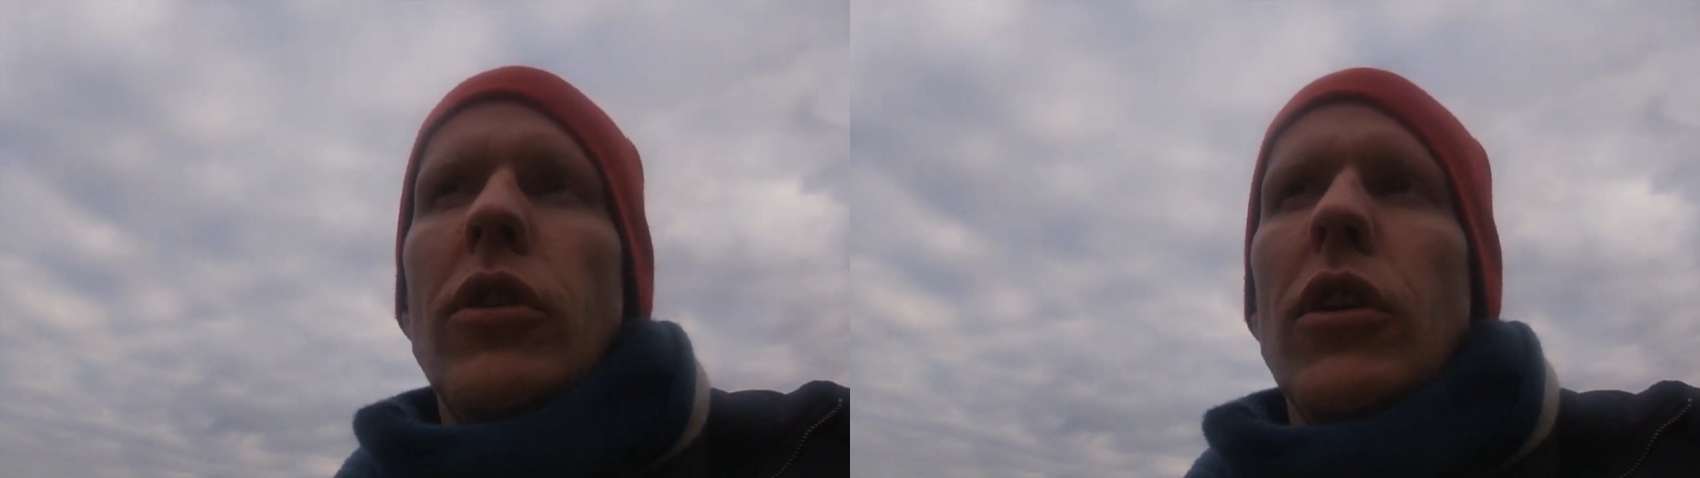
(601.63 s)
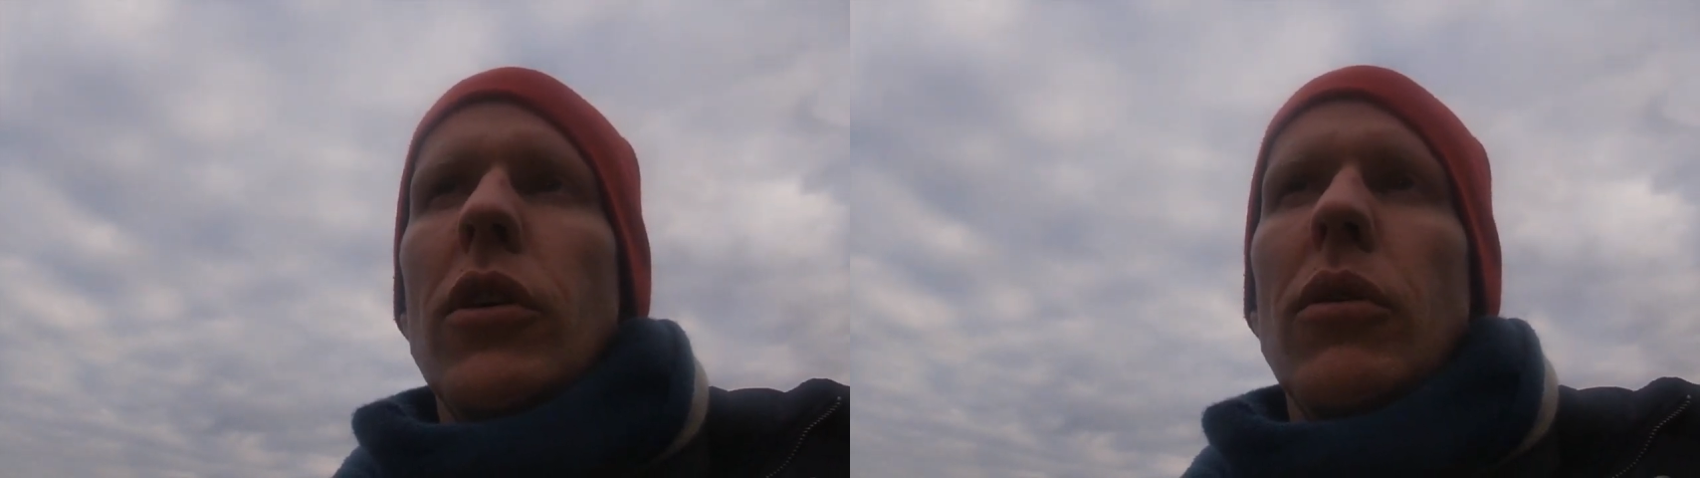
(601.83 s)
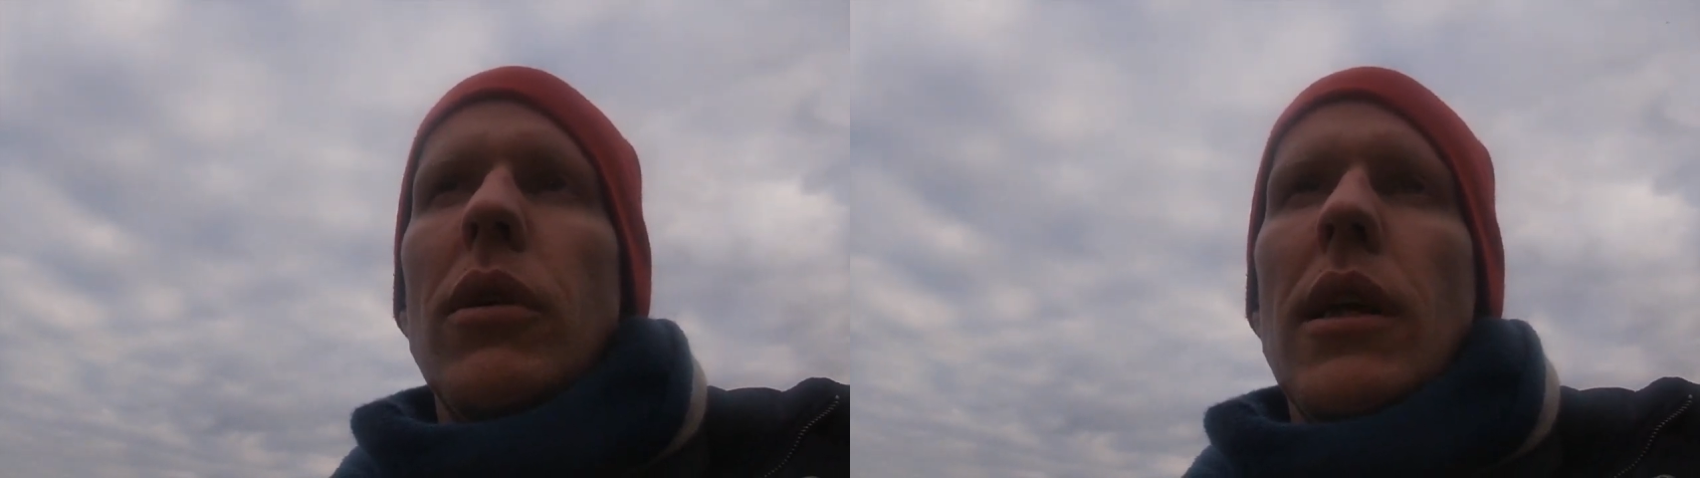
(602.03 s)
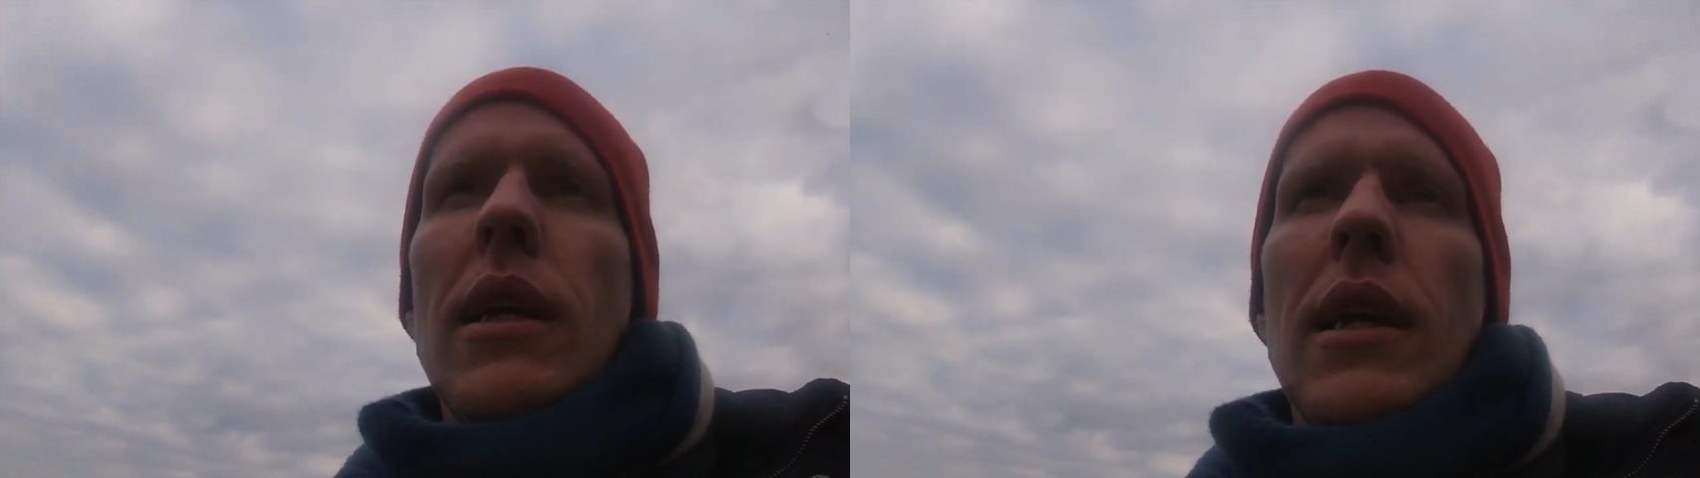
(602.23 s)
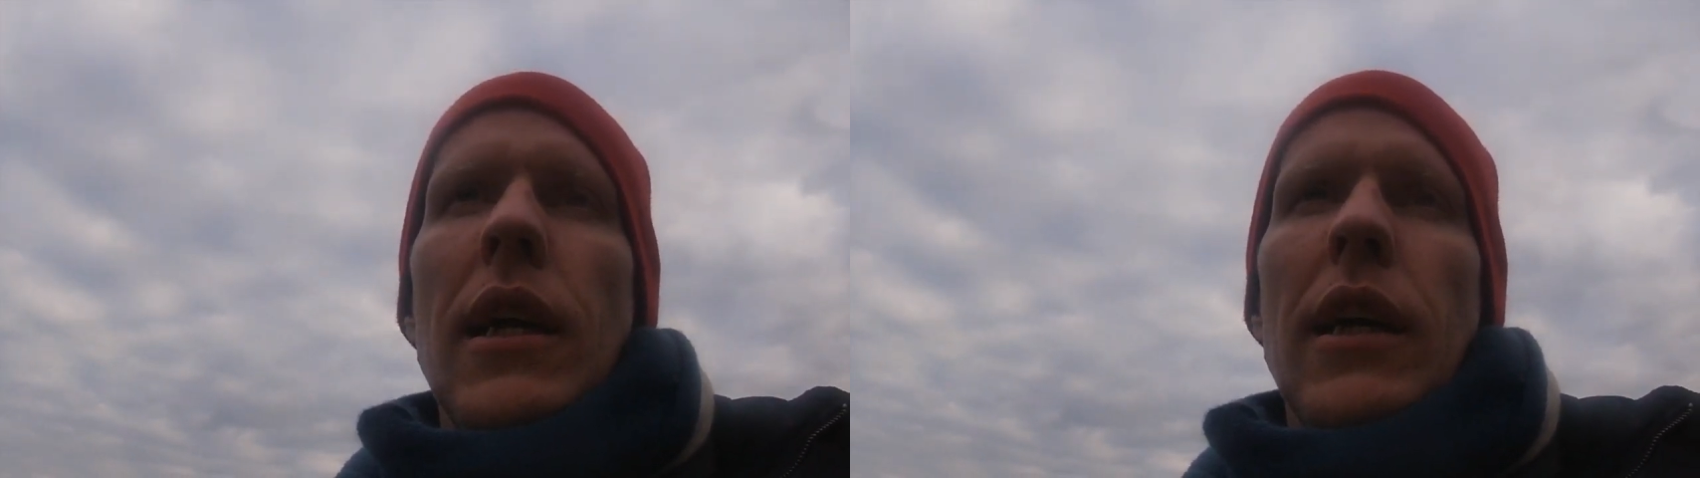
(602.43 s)
you know,
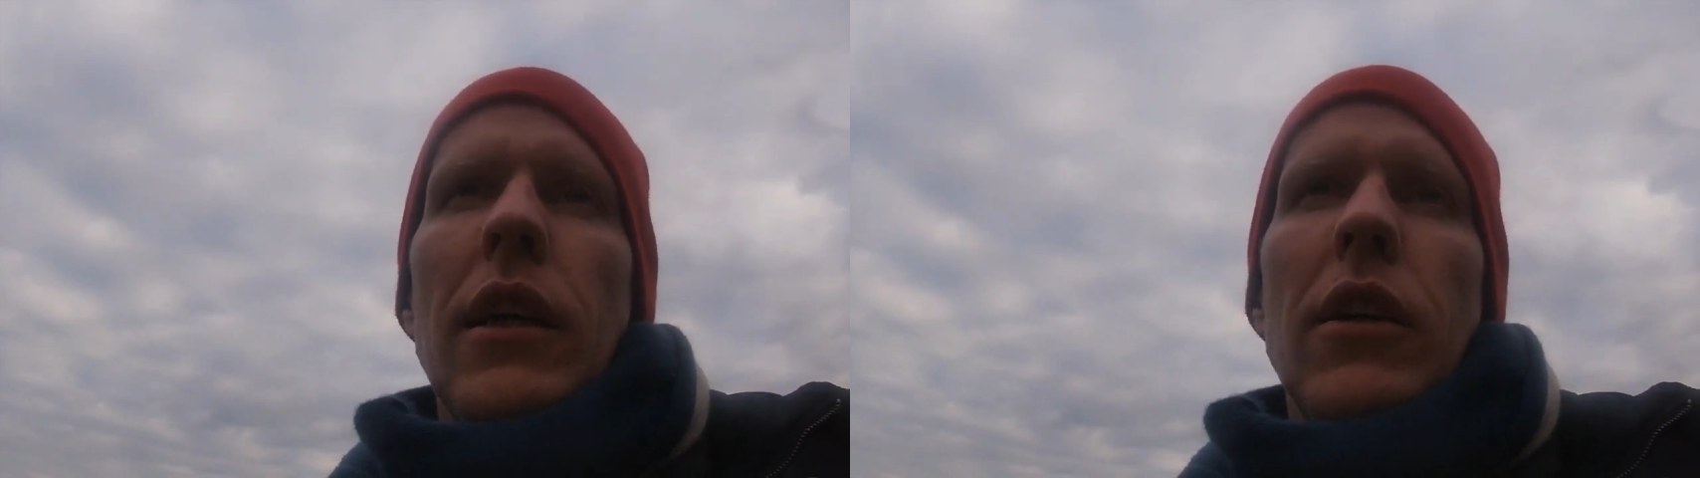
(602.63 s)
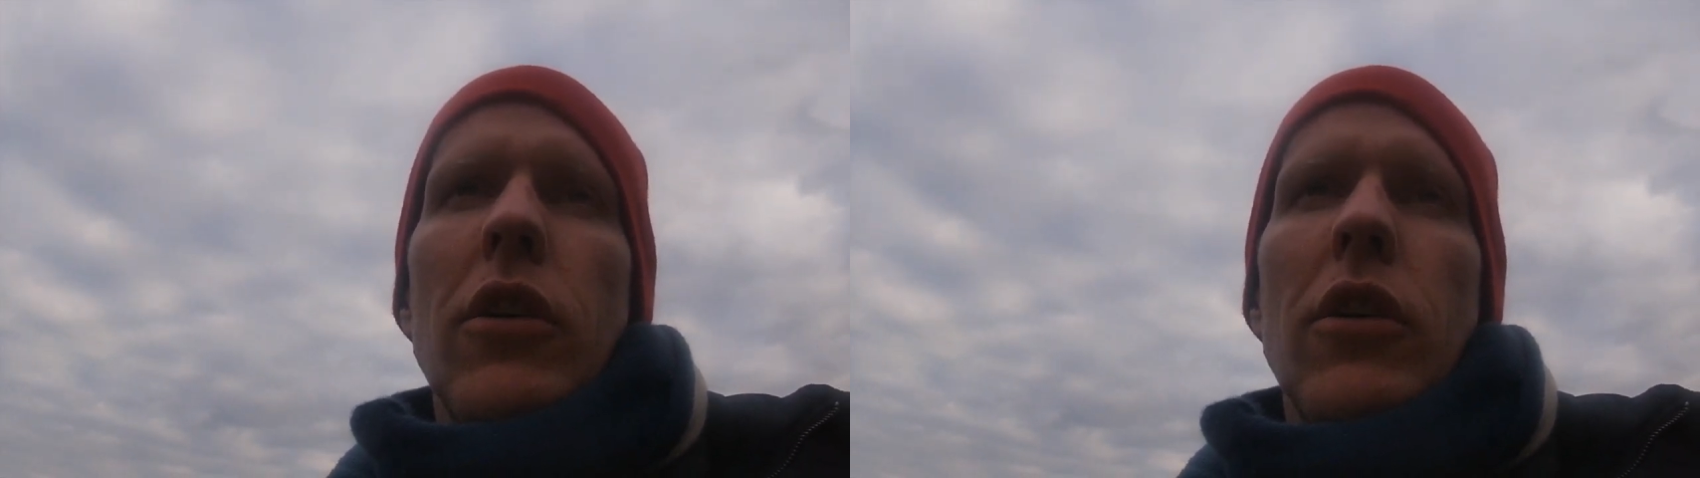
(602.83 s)
uh,